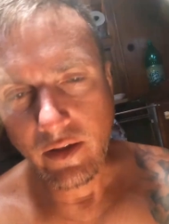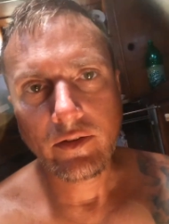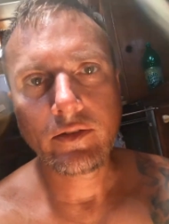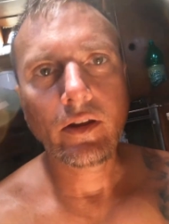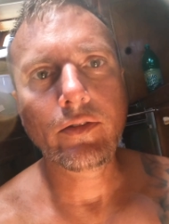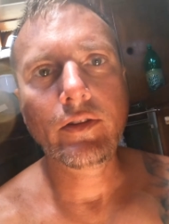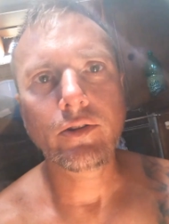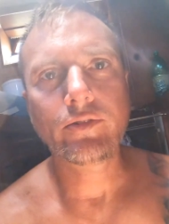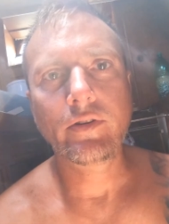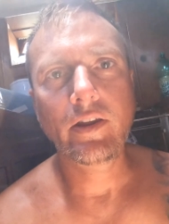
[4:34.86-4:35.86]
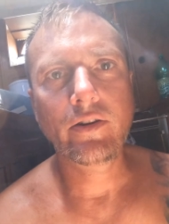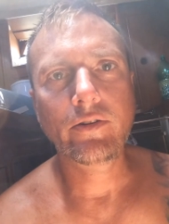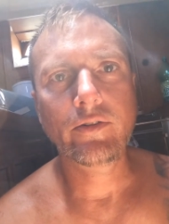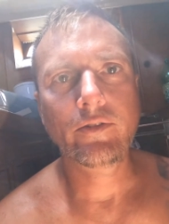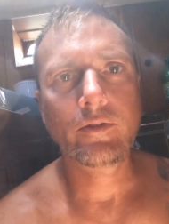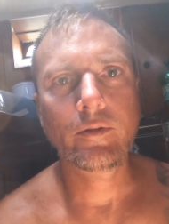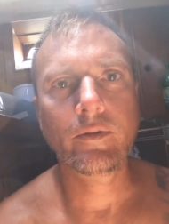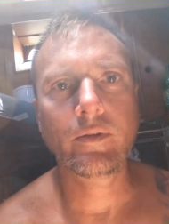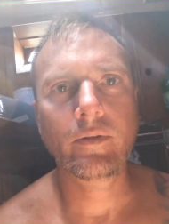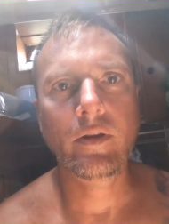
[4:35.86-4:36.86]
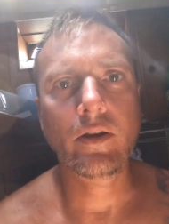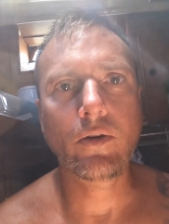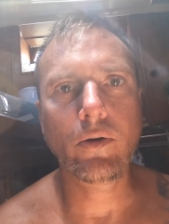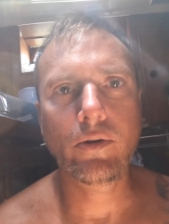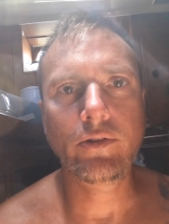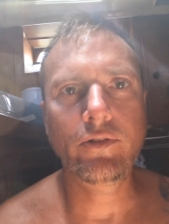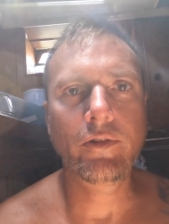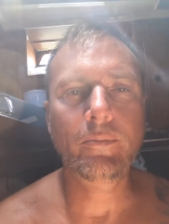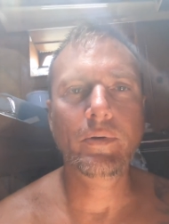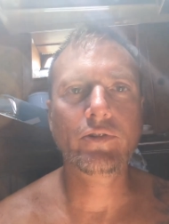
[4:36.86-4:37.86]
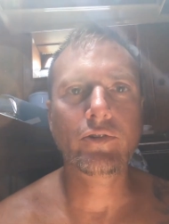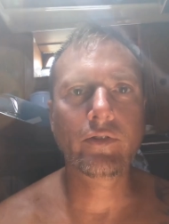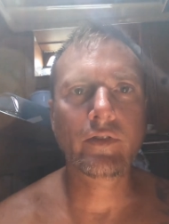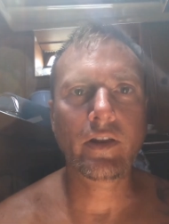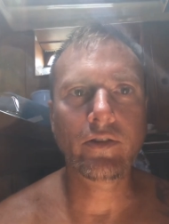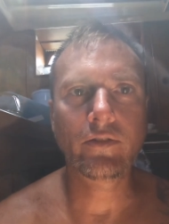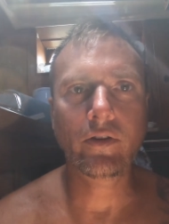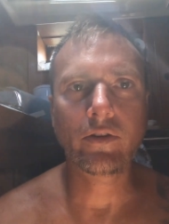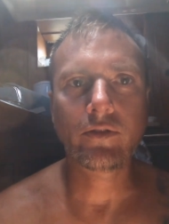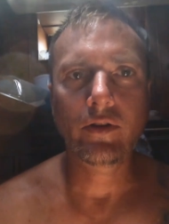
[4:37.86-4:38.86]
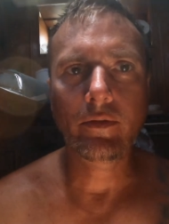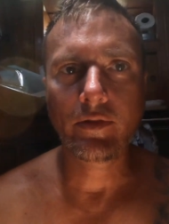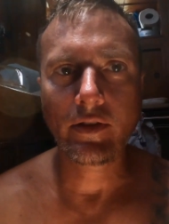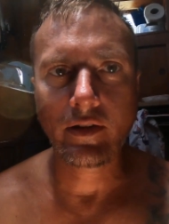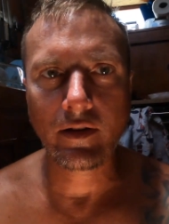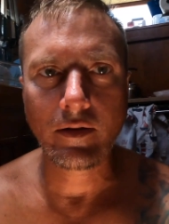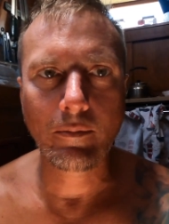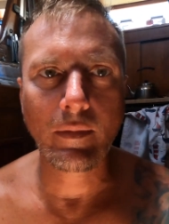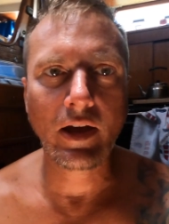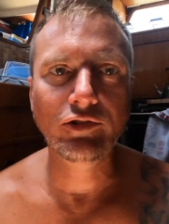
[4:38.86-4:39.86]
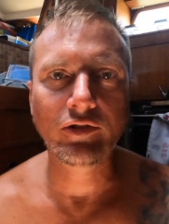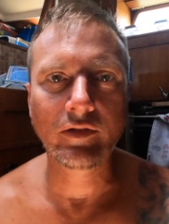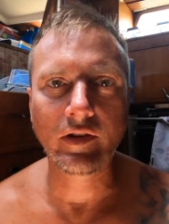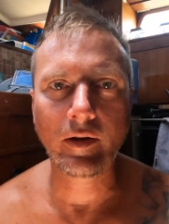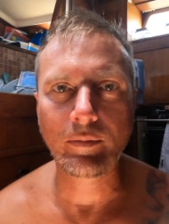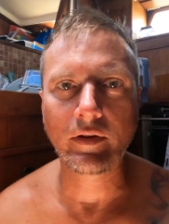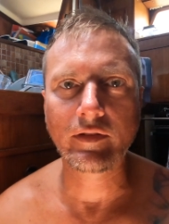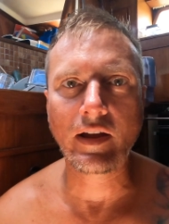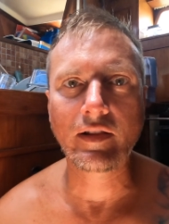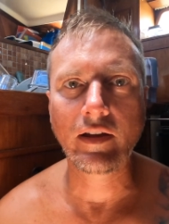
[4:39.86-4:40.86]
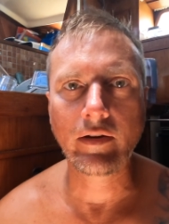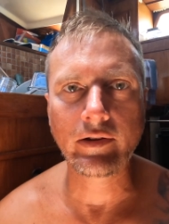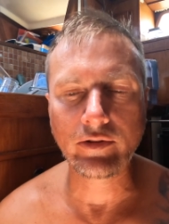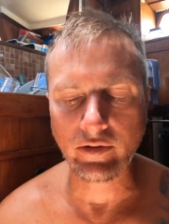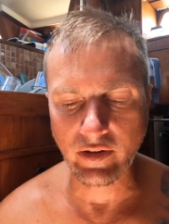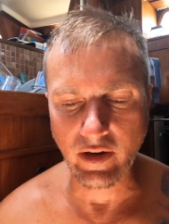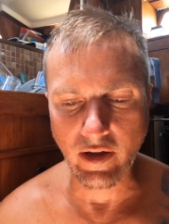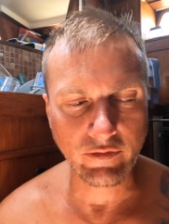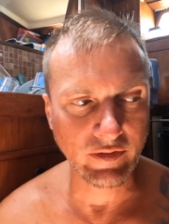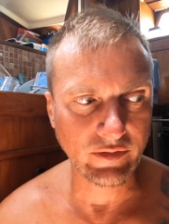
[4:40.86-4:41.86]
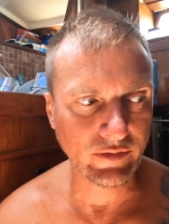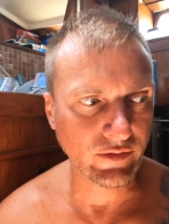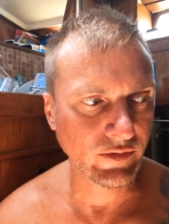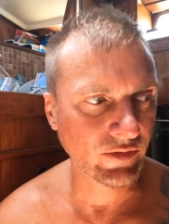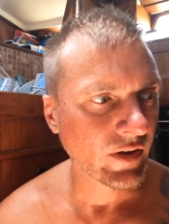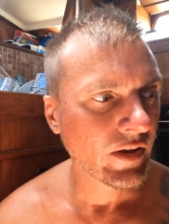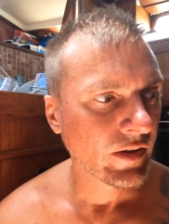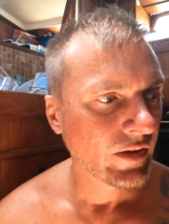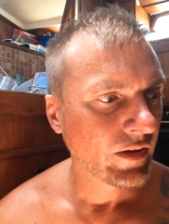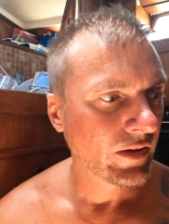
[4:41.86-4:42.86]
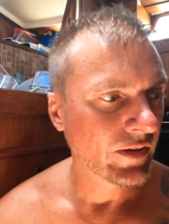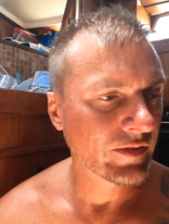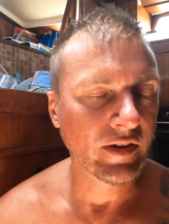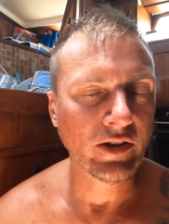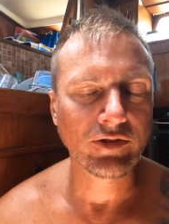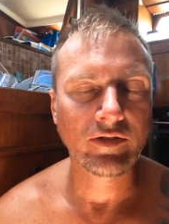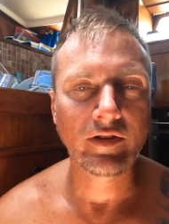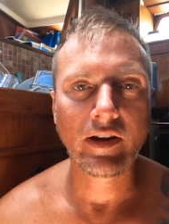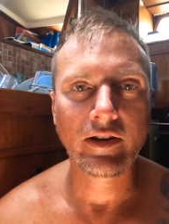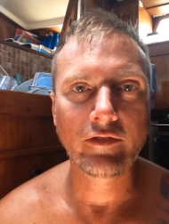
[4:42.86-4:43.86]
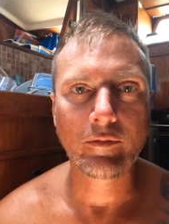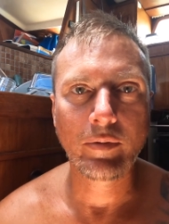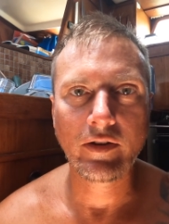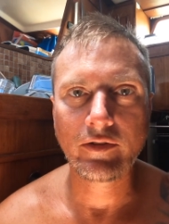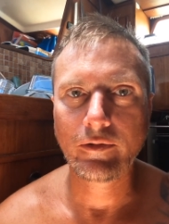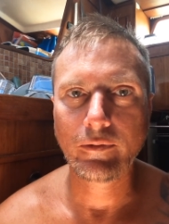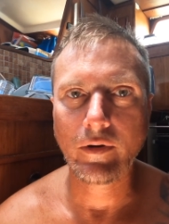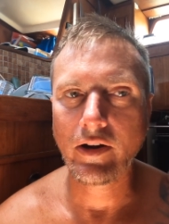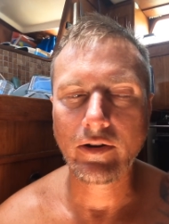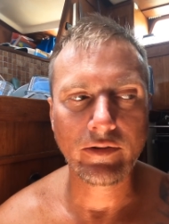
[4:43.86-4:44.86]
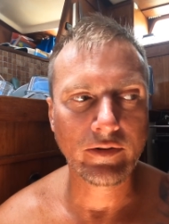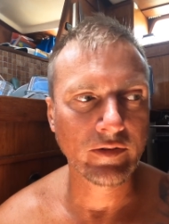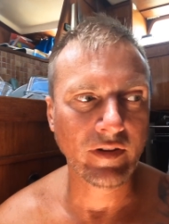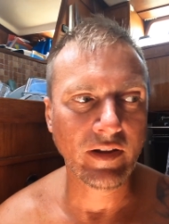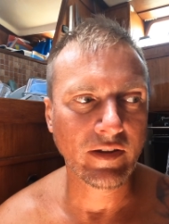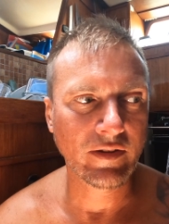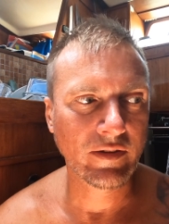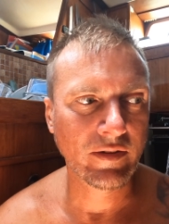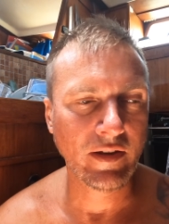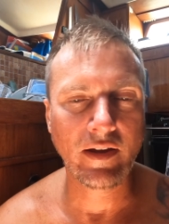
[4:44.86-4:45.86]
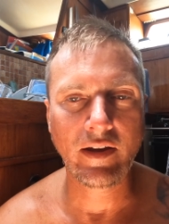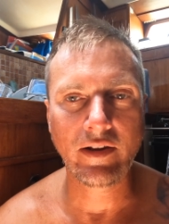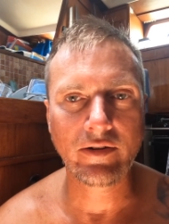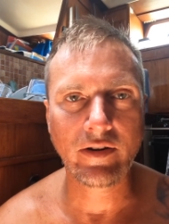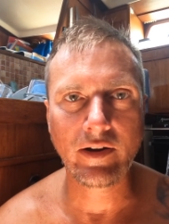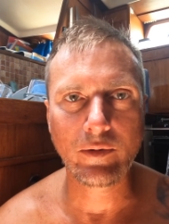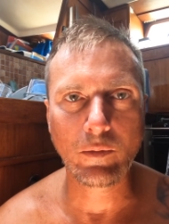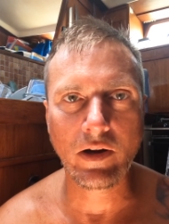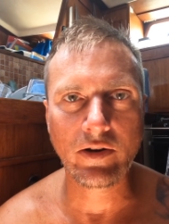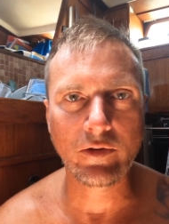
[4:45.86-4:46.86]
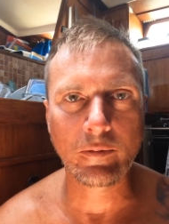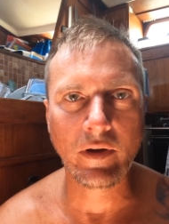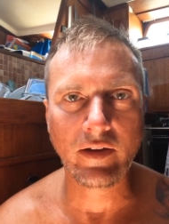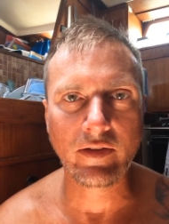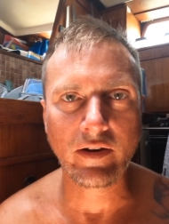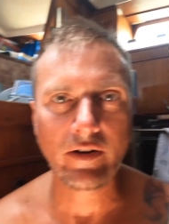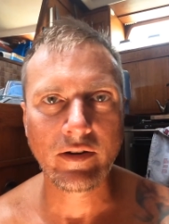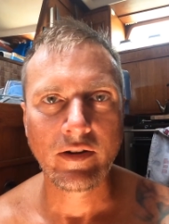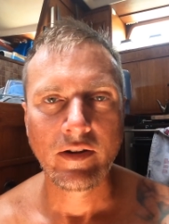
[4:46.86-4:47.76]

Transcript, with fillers: I installed the alternators according to the pictures that I took, so everything matches up exactly how I took it off because there's it's not just a negative and positive wire, there's like eight or nine wires back there,